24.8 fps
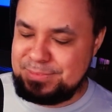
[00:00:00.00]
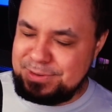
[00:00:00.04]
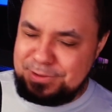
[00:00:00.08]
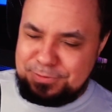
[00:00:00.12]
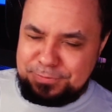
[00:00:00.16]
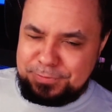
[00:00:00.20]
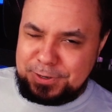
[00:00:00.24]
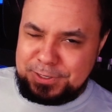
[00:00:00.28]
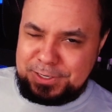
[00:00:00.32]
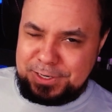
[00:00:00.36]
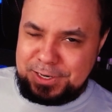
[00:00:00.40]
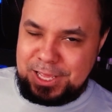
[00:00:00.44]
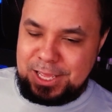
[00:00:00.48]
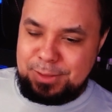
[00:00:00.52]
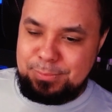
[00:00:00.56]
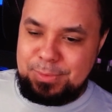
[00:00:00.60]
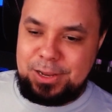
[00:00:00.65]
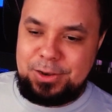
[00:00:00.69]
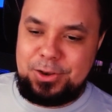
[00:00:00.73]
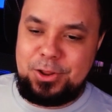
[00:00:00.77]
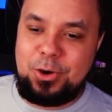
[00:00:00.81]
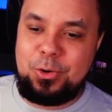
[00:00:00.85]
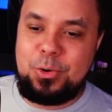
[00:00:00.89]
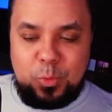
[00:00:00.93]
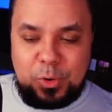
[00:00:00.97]
Funny name, I
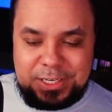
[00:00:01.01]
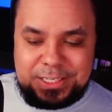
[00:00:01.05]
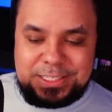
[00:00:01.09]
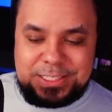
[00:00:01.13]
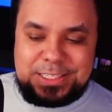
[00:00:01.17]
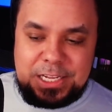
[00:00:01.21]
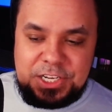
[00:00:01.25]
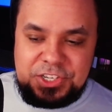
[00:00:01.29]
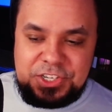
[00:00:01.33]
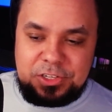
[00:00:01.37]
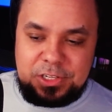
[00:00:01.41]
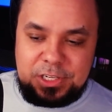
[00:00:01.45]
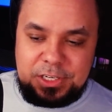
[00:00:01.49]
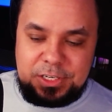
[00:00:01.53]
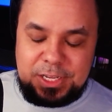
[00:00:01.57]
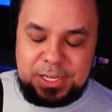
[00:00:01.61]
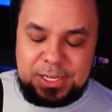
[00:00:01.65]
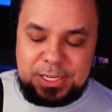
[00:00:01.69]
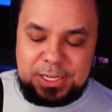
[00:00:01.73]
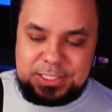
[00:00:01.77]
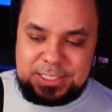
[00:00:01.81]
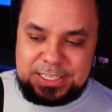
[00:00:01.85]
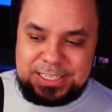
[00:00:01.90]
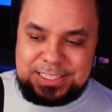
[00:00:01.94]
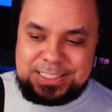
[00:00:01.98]
know. What it essentially
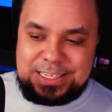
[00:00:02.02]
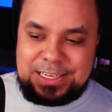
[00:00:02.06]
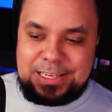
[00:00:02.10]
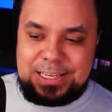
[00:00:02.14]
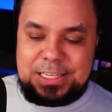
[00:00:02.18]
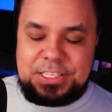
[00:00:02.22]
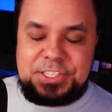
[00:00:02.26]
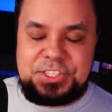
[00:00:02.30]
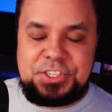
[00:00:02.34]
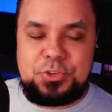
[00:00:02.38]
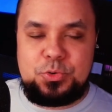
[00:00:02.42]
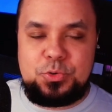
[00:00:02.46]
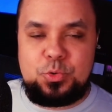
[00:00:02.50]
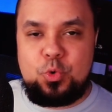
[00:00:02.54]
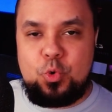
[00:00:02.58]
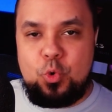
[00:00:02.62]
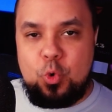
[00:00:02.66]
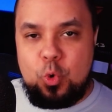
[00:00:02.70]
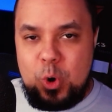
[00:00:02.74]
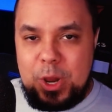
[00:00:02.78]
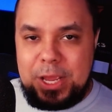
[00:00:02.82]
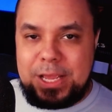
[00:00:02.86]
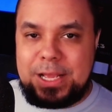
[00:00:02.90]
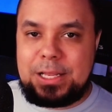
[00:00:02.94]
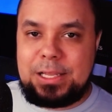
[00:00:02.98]
does is it lets you
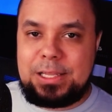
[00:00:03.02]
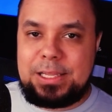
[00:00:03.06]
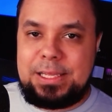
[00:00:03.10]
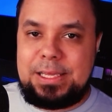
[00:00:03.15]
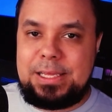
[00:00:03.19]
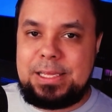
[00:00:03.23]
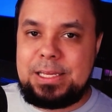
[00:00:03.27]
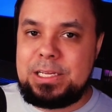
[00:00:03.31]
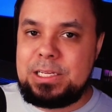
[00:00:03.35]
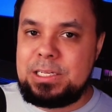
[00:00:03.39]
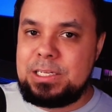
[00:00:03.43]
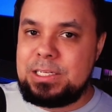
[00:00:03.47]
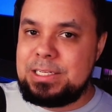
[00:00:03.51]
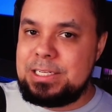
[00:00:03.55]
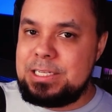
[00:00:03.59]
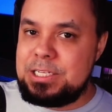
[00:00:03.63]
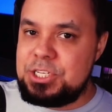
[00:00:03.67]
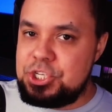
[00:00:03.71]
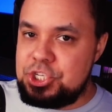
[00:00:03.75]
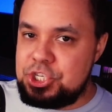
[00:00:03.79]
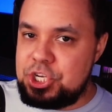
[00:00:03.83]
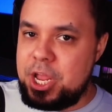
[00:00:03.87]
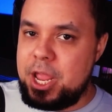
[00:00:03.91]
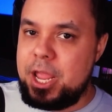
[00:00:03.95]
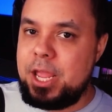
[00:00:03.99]
quickly
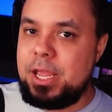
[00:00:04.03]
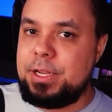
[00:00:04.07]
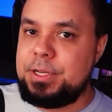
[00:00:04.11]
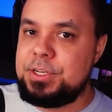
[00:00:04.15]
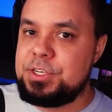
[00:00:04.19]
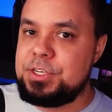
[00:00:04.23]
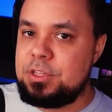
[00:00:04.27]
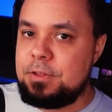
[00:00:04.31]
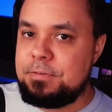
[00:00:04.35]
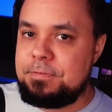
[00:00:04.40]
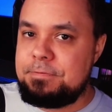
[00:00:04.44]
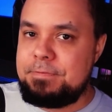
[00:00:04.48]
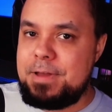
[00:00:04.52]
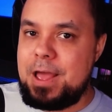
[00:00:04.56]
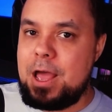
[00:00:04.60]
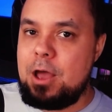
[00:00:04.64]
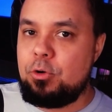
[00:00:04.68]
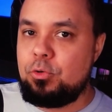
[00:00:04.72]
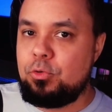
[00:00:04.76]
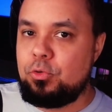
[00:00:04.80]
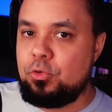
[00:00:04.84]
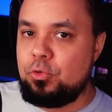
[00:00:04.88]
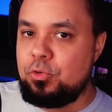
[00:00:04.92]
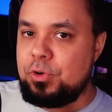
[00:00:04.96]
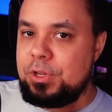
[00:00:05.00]
change the
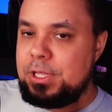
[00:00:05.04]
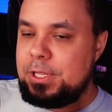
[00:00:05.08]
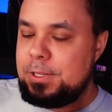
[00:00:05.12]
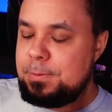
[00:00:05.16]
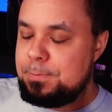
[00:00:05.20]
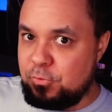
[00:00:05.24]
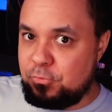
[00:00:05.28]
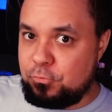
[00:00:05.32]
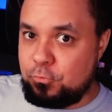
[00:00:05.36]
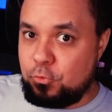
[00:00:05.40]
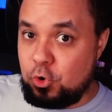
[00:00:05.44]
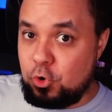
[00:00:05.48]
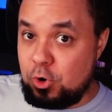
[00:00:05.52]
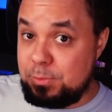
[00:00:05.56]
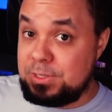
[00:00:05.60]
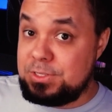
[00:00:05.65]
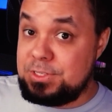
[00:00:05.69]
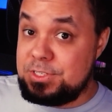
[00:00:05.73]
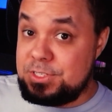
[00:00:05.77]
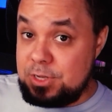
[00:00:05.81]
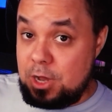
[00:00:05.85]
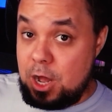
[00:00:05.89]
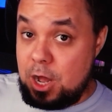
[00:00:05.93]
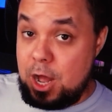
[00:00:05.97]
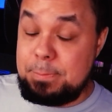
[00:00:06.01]
Foundry
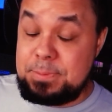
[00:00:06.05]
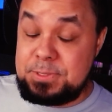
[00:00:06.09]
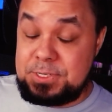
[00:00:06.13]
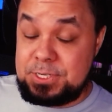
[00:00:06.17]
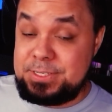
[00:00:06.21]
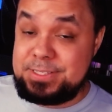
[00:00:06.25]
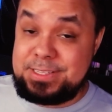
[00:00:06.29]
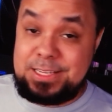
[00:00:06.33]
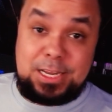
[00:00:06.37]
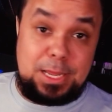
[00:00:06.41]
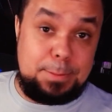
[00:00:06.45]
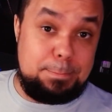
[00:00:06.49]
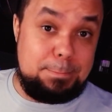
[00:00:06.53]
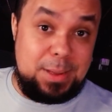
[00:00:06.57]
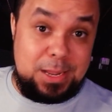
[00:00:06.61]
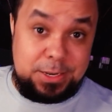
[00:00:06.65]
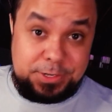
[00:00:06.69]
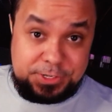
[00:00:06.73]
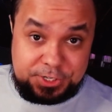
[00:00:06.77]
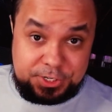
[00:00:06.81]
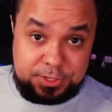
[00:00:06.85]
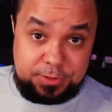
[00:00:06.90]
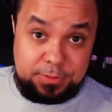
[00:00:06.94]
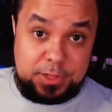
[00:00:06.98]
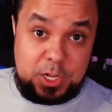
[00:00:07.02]
performance options that I
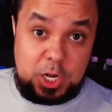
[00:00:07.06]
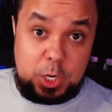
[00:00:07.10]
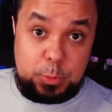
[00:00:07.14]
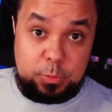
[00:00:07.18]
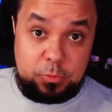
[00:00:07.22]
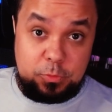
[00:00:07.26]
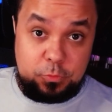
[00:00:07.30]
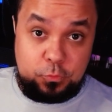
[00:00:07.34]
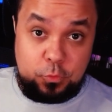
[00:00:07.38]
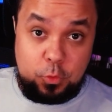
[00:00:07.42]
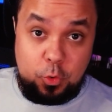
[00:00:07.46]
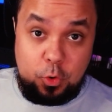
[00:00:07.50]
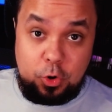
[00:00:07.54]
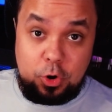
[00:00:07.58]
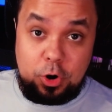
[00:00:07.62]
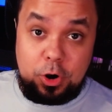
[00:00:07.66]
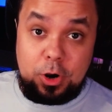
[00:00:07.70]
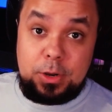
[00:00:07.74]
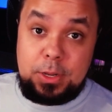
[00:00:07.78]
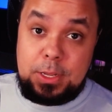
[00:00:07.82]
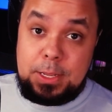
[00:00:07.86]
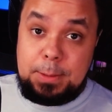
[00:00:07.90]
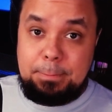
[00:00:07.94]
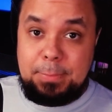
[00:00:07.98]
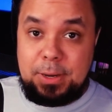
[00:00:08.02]
mentioned there before
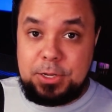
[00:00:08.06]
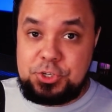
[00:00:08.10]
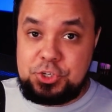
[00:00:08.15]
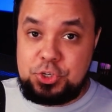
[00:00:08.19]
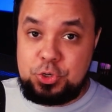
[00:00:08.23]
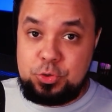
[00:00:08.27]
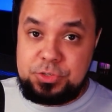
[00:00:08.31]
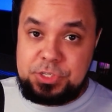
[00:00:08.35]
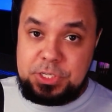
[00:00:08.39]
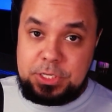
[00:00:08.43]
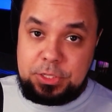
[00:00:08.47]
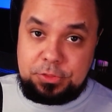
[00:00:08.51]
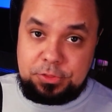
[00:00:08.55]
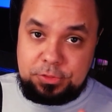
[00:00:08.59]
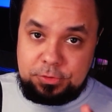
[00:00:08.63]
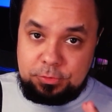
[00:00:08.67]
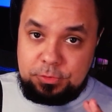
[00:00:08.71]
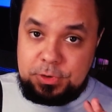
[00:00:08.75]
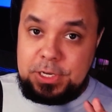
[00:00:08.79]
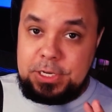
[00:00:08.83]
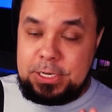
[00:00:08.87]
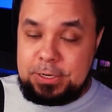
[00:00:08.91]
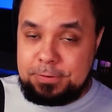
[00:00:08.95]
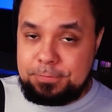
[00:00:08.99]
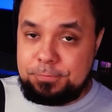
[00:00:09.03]
by choosing
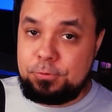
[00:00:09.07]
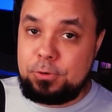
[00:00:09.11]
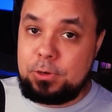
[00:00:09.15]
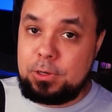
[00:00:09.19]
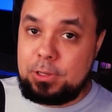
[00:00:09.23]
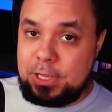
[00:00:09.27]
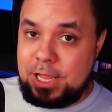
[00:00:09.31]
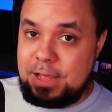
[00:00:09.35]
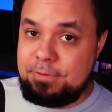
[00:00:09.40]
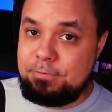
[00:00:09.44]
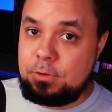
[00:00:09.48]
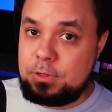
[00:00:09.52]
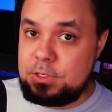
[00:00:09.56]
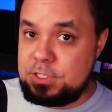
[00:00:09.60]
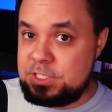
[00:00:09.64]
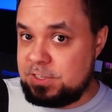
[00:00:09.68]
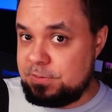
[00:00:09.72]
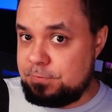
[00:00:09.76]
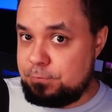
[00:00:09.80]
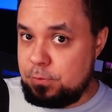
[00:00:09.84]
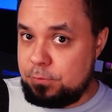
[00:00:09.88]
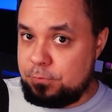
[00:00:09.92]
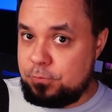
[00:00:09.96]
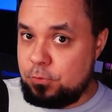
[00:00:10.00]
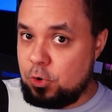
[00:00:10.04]
three different levels
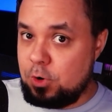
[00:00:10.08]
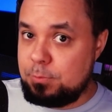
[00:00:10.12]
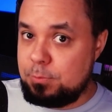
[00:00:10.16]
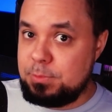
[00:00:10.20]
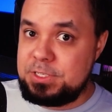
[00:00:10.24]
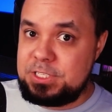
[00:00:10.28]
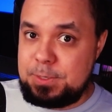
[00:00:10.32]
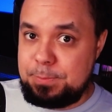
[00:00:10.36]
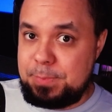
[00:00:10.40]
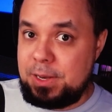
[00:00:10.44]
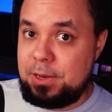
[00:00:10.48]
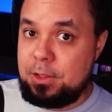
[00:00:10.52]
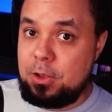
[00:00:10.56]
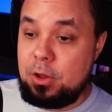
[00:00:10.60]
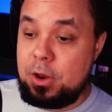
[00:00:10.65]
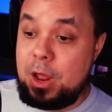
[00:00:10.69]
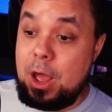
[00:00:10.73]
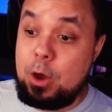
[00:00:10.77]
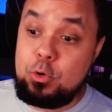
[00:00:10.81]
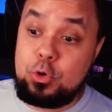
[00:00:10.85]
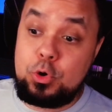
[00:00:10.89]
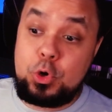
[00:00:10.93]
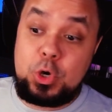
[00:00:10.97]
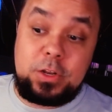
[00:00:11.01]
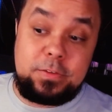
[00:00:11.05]
of performance depending on
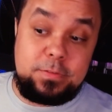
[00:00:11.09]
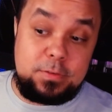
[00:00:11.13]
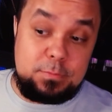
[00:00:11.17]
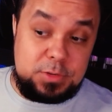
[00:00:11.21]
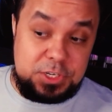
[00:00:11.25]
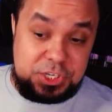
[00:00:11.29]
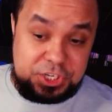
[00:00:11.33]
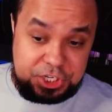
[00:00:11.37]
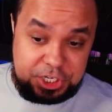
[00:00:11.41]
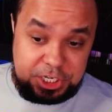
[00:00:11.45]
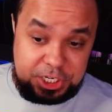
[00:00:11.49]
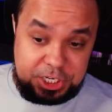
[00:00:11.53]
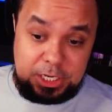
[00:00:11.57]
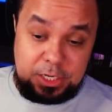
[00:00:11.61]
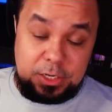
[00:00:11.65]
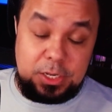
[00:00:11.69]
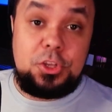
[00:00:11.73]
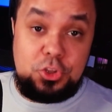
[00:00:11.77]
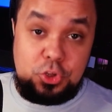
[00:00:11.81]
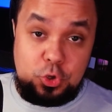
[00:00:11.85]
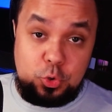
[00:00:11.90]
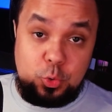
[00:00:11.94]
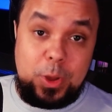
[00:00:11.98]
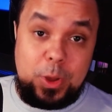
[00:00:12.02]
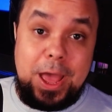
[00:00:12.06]
how good of a machine
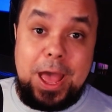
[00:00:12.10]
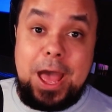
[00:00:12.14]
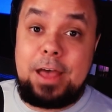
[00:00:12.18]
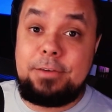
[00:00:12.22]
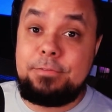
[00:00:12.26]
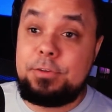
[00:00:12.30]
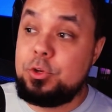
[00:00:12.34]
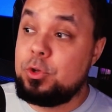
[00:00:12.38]
you have.